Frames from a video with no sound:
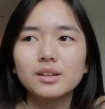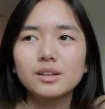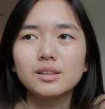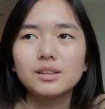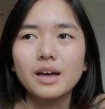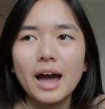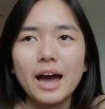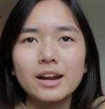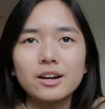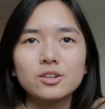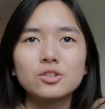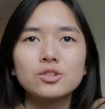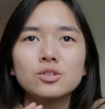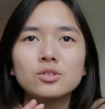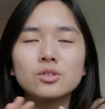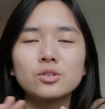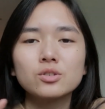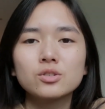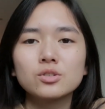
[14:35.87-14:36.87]
The
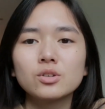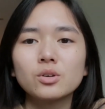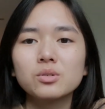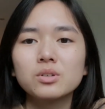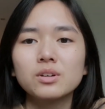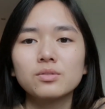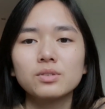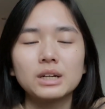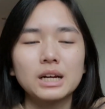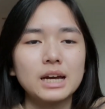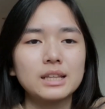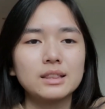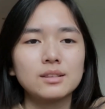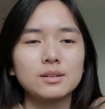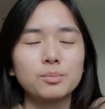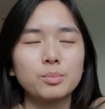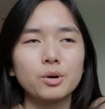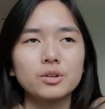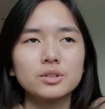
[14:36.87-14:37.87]
attitudes are so different, and
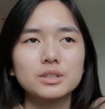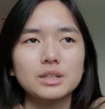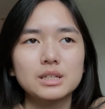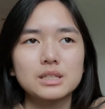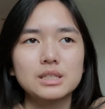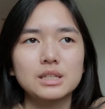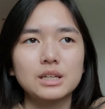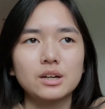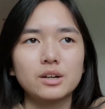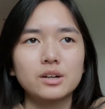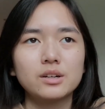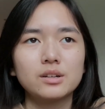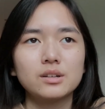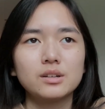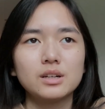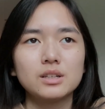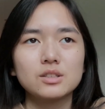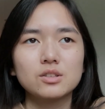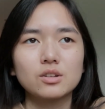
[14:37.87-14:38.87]
the posts I see on
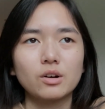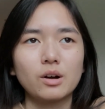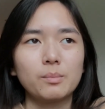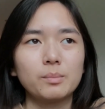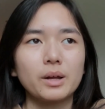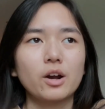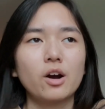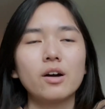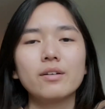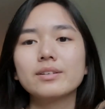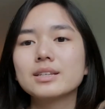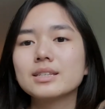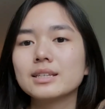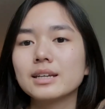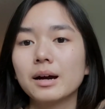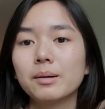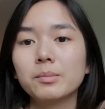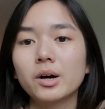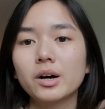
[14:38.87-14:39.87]
Instagram, like,
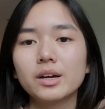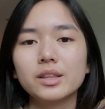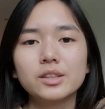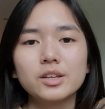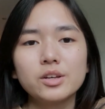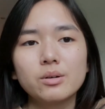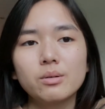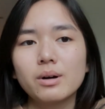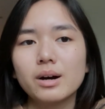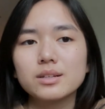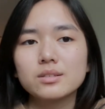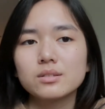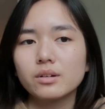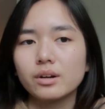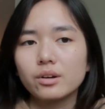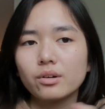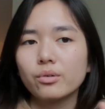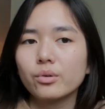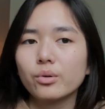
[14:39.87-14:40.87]
obviously I'm not in the US, so
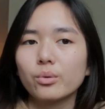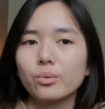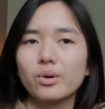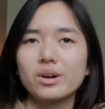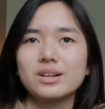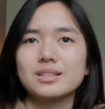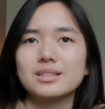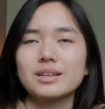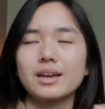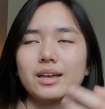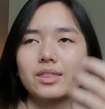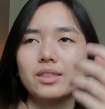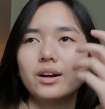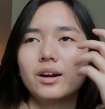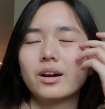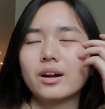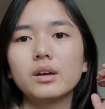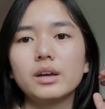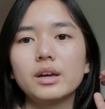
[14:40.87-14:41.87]
I don't know what it's like
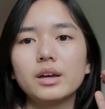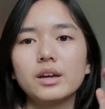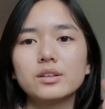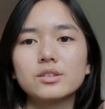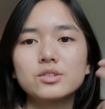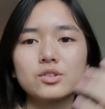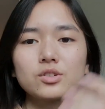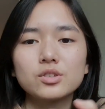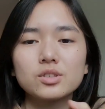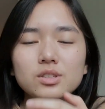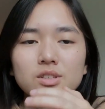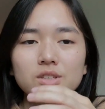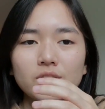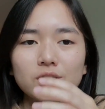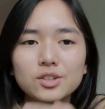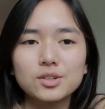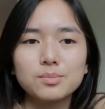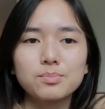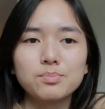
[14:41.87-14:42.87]
there. It's just
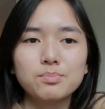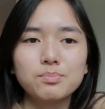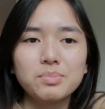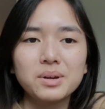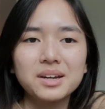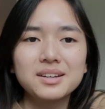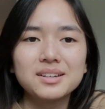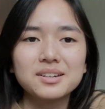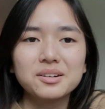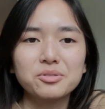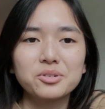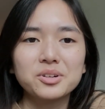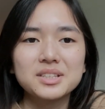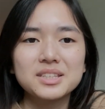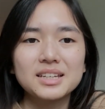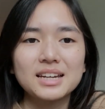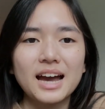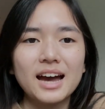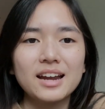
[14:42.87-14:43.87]
such a big
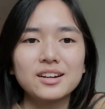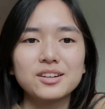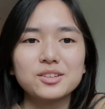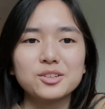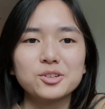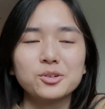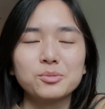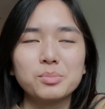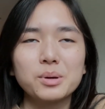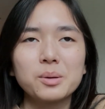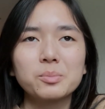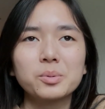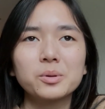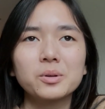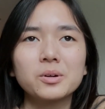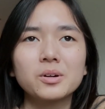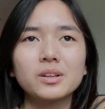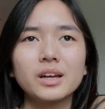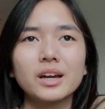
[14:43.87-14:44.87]
difference in attitude.
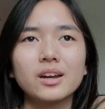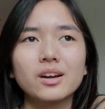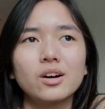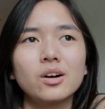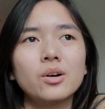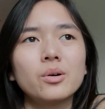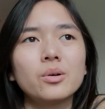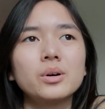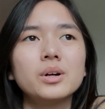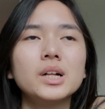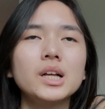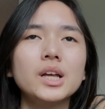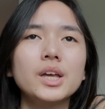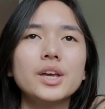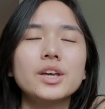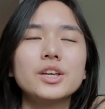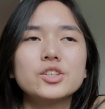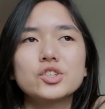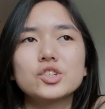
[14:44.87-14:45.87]
People are like, oh,
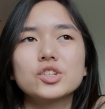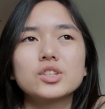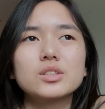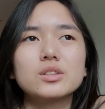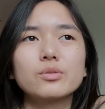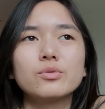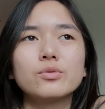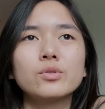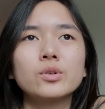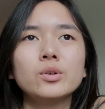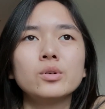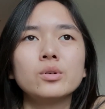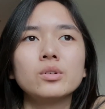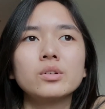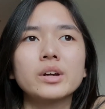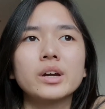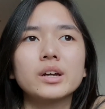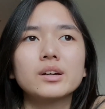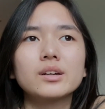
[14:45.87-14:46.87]
it's just the flu,
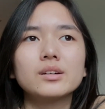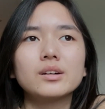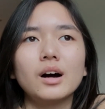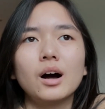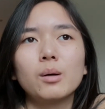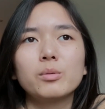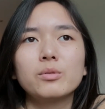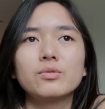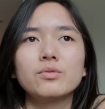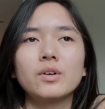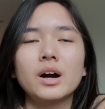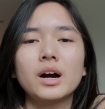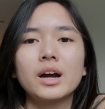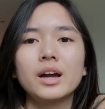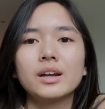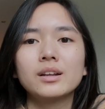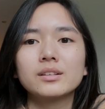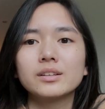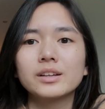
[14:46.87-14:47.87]
like, I'll be
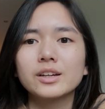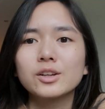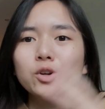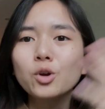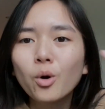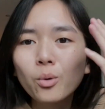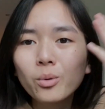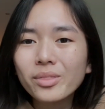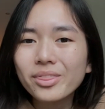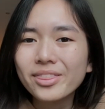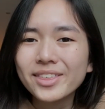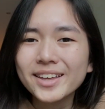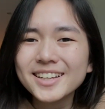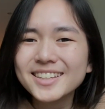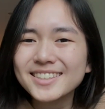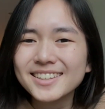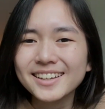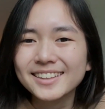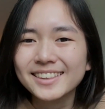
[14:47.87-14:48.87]
fine. Like, no one
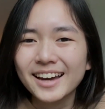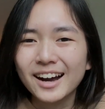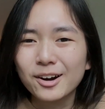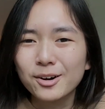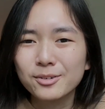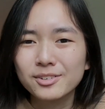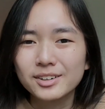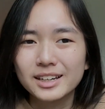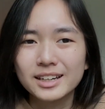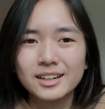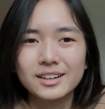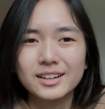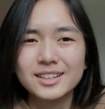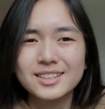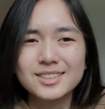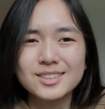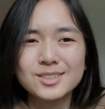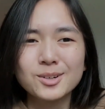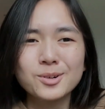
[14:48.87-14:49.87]
thinks like that over here.
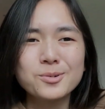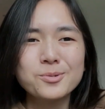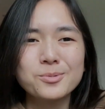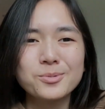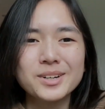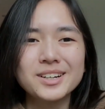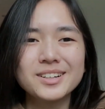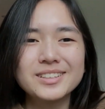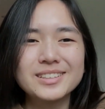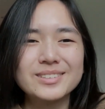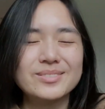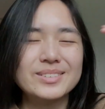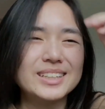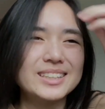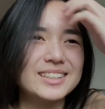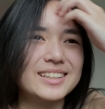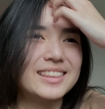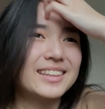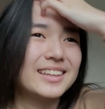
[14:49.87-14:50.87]
It's so weird to me
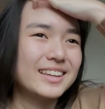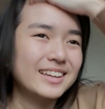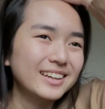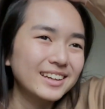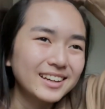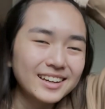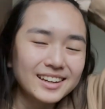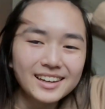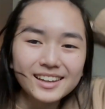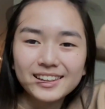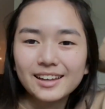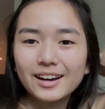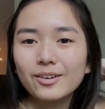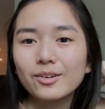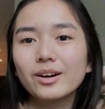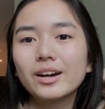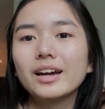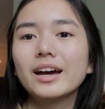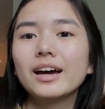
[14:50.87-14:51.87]
to think that
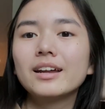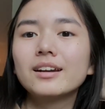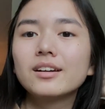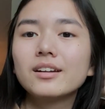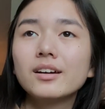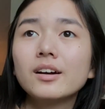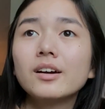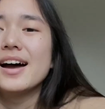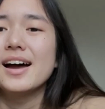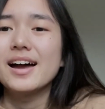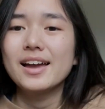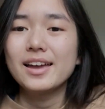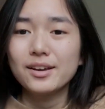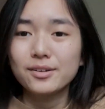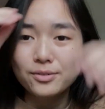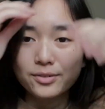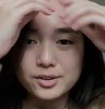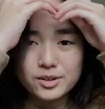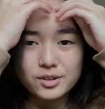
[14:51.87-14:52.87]
way. And
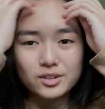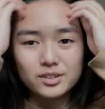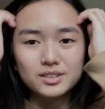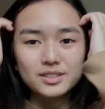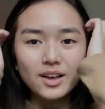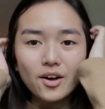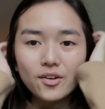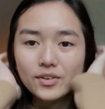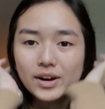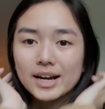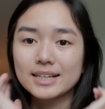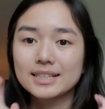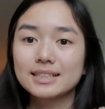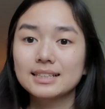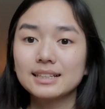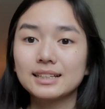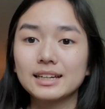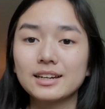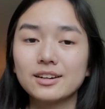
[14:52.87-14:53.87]
if you're
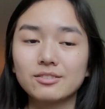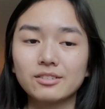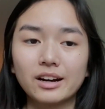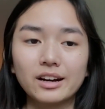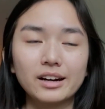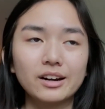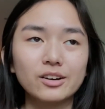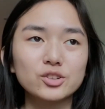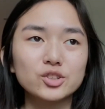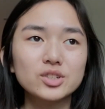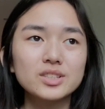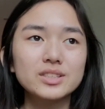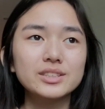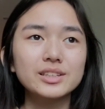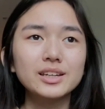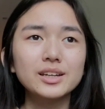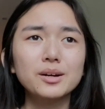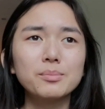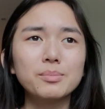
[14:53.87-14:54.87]
self-isolating right now, just
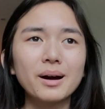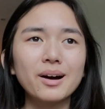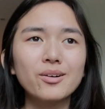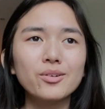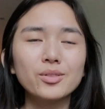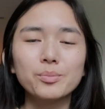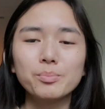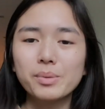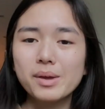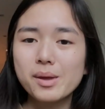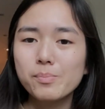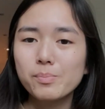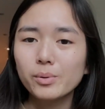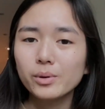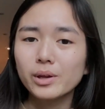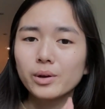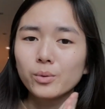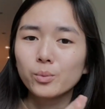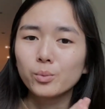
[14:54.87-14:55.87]
think about the
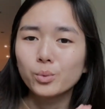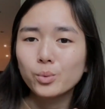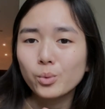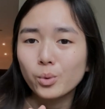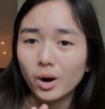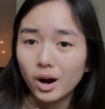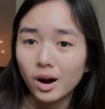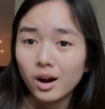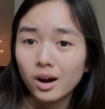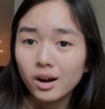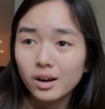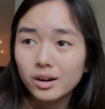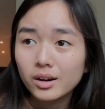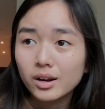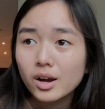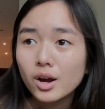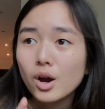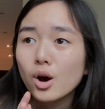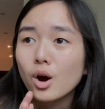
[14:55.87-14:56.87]
people in Wuhan
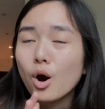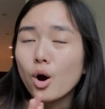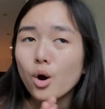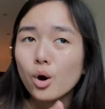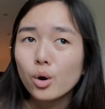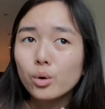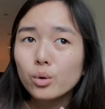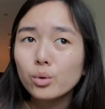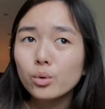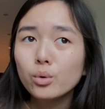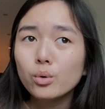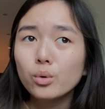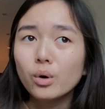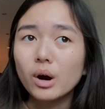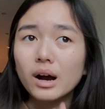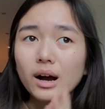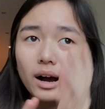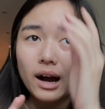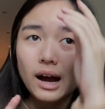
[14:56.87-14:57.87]

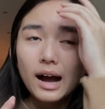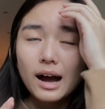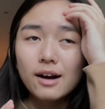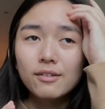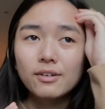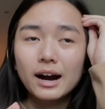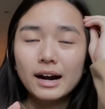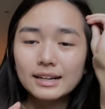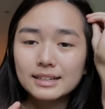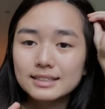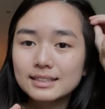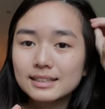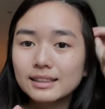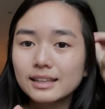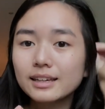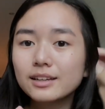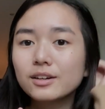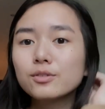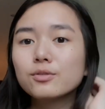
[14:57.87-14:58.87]
who have
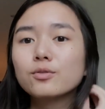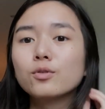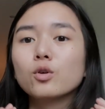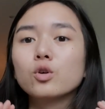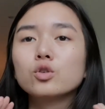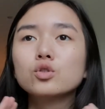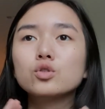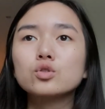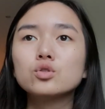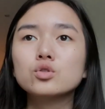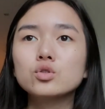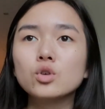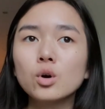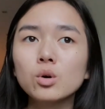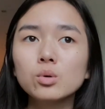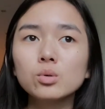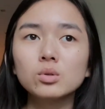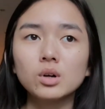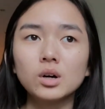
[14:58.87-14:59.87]
isolated for
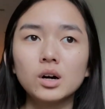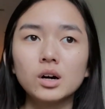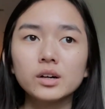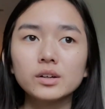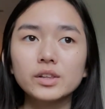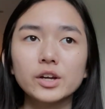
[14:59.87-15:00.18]
so long.